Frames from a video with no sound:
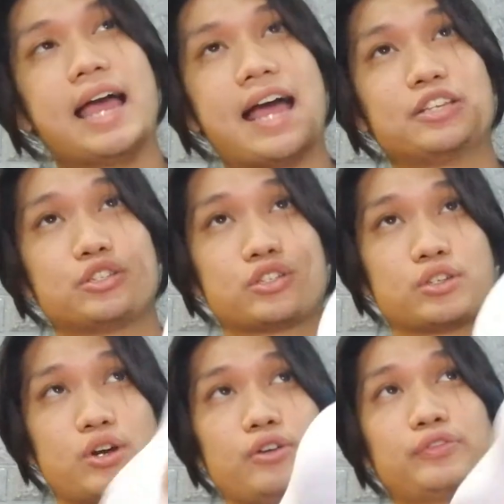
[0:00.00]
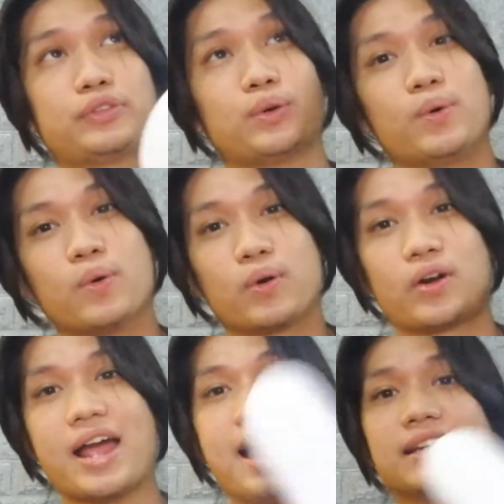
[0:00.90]
as soft
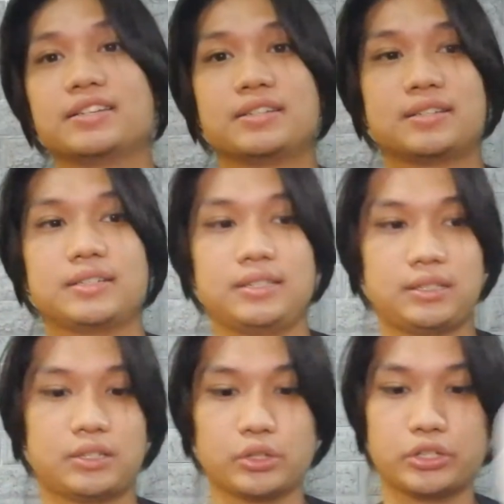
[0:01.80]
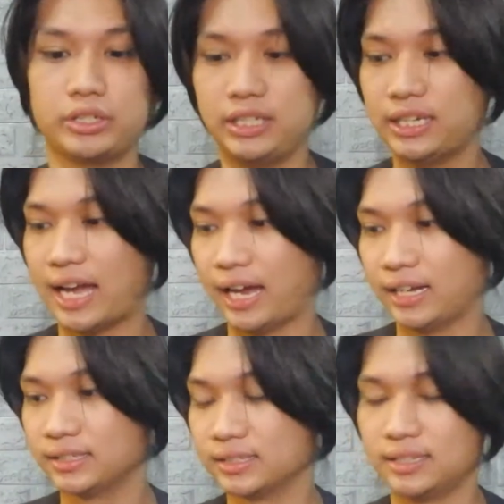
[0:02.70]
or as cushiony
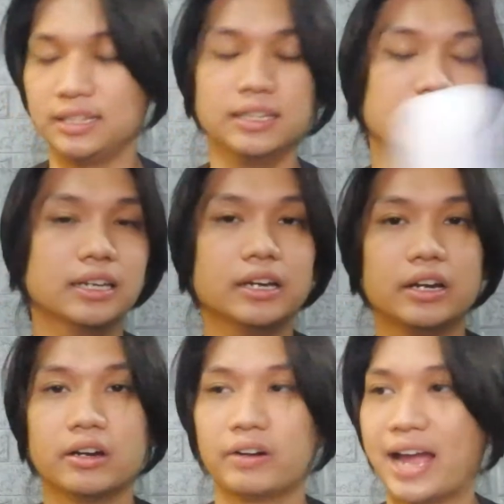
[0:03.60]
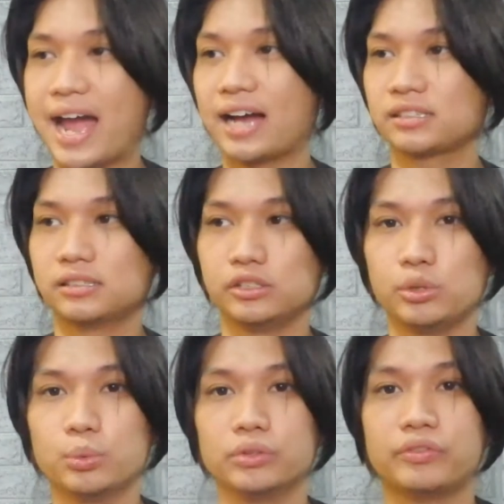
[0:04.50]
as the Reacts that
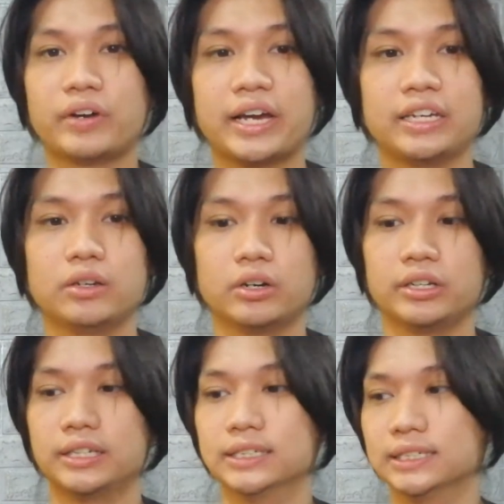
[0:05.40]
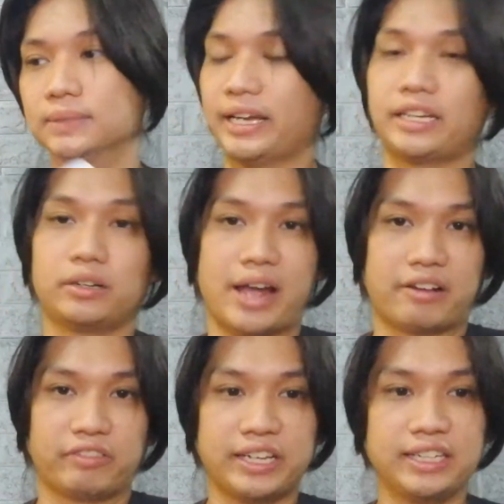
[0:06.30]
you would find on Nike
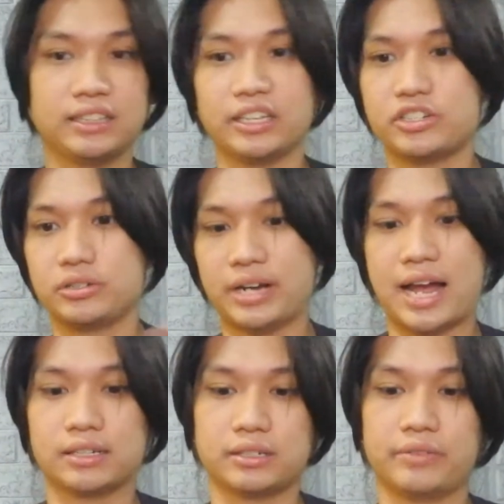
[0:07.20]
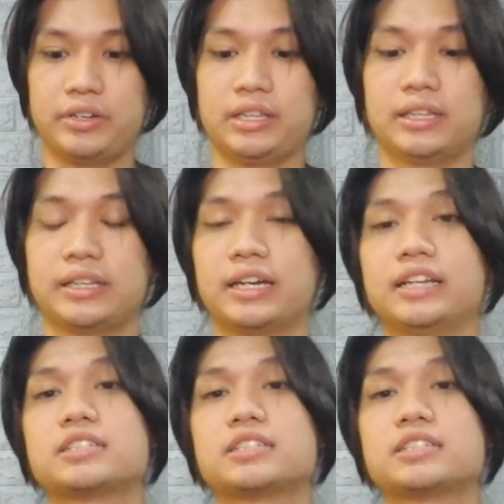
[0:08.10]
React Flyknit, Legend React, and everything like that.